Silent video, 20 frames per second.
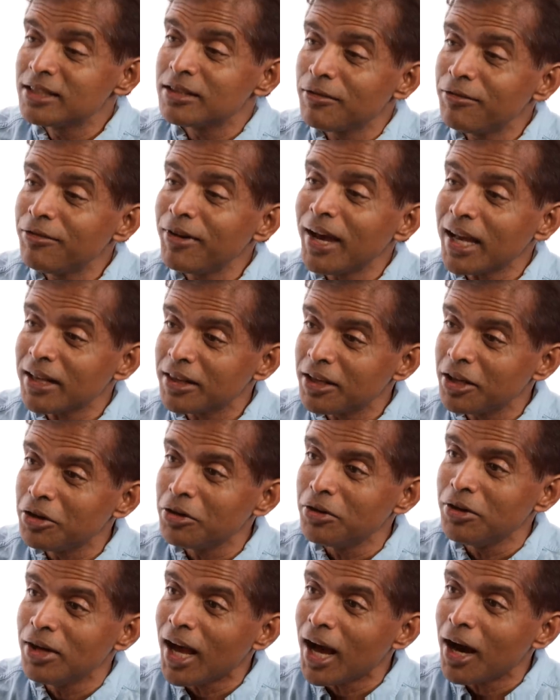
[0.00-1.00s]
It's a fact
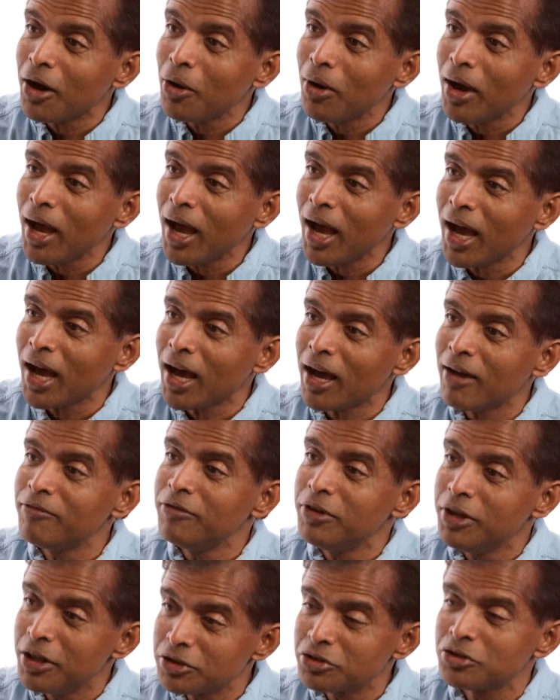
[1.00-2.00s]
that you now
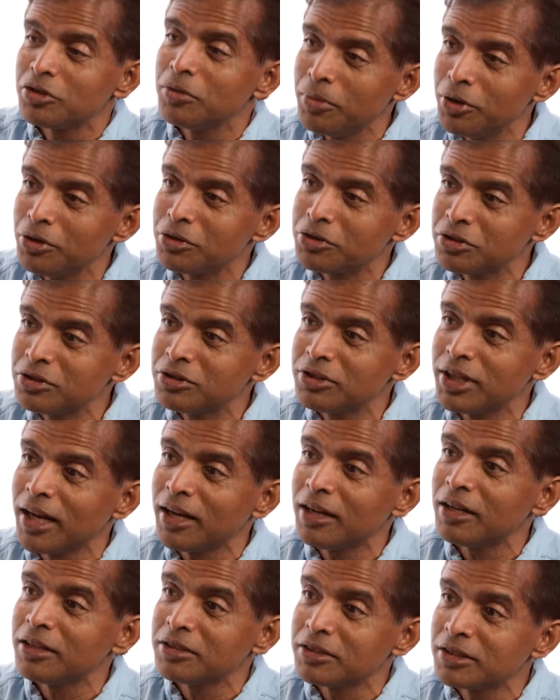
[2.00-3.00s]
have distribution
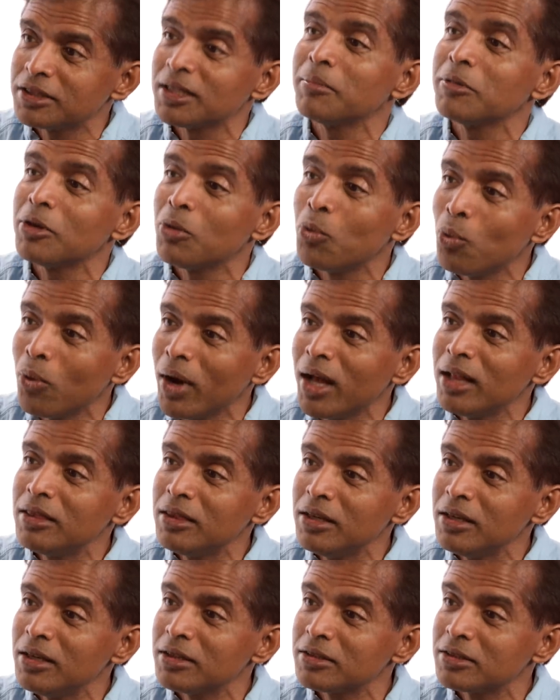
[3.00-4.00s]
centers in some of the
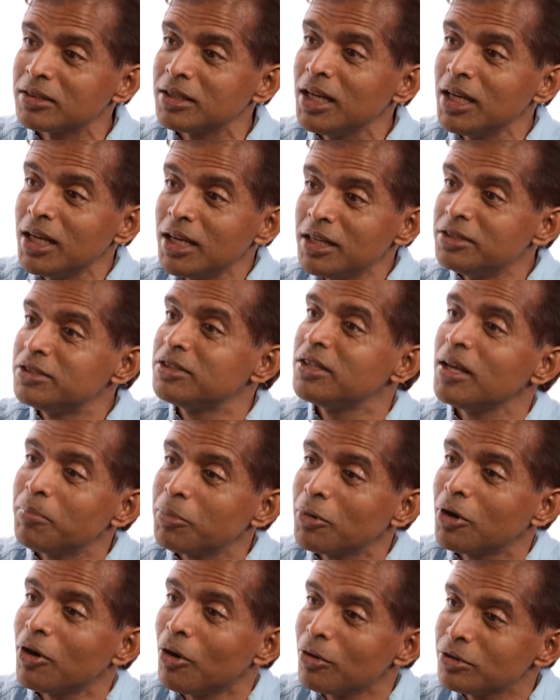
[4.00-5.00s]
wealthiest
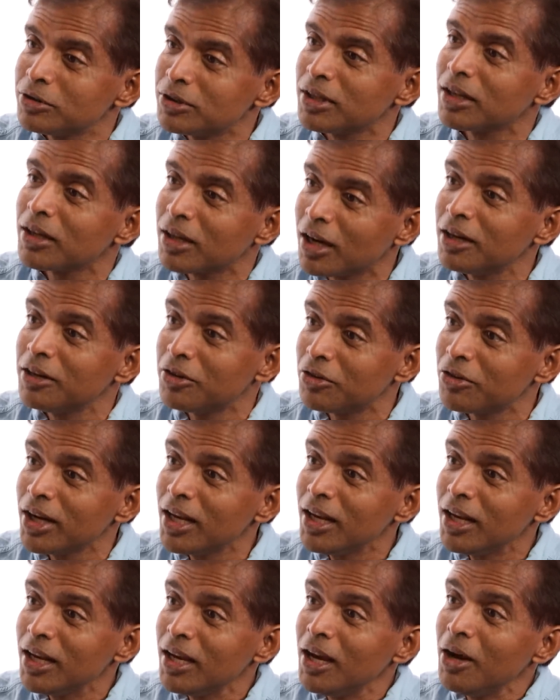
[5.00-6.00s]
zip codes in the
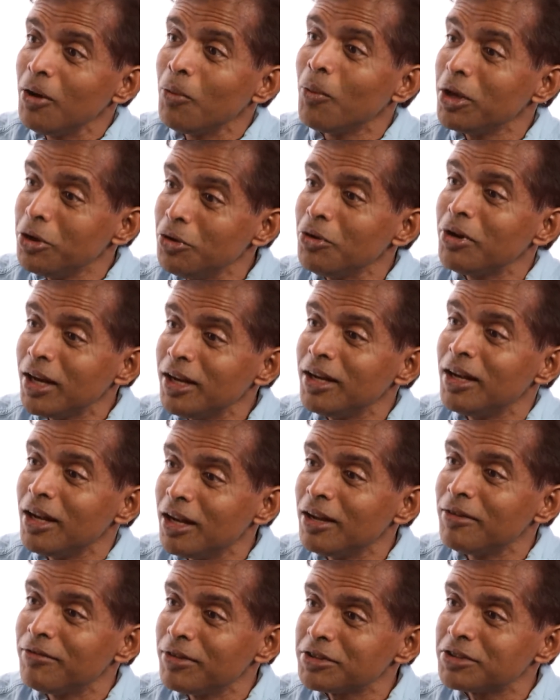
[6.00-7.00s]
country mm-hmm. where you can
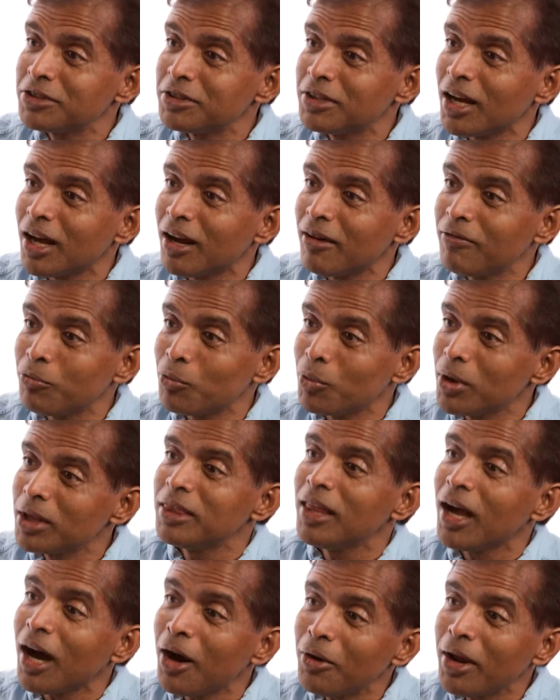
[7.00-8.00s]
deliver stuff
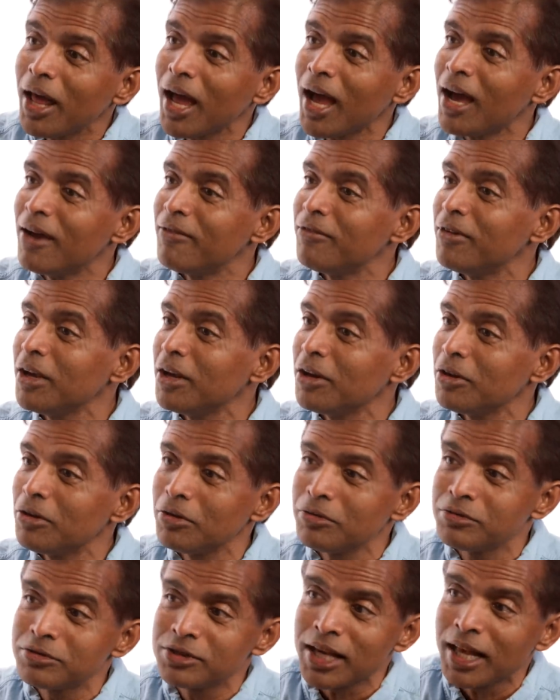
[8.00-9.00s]
without
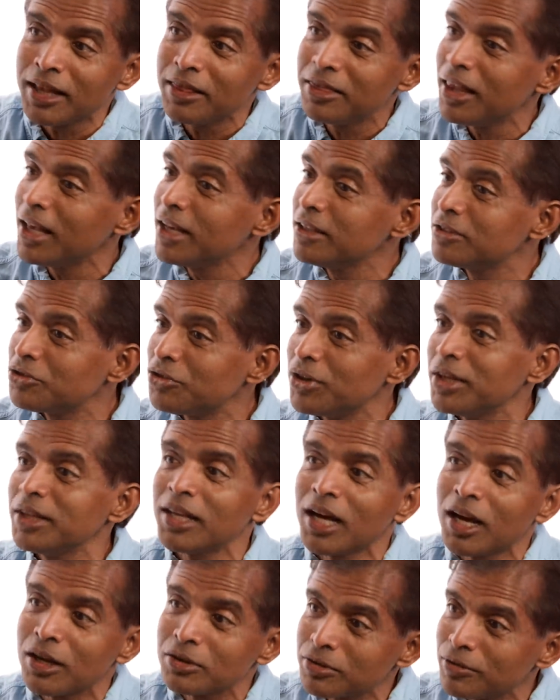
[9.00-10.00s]
having to send things
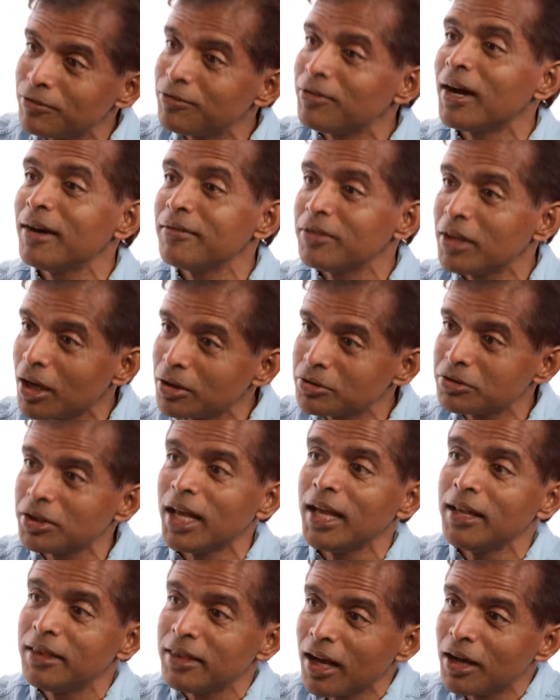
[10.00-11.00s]
3,000,
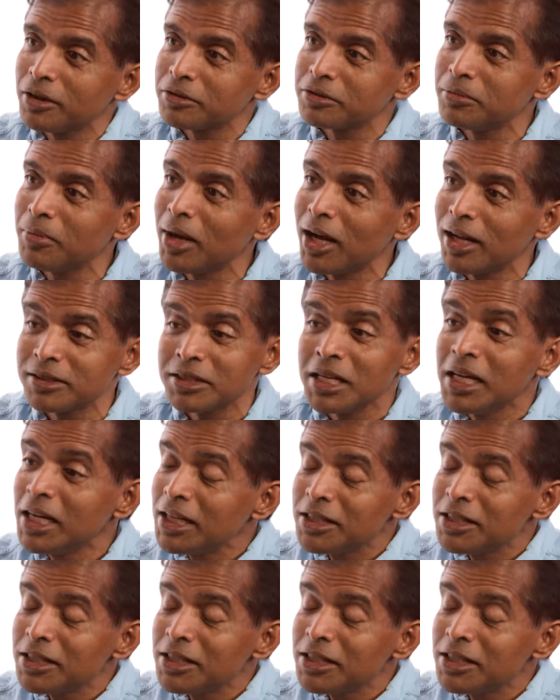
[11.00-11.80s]
5,000, 8,000 miles.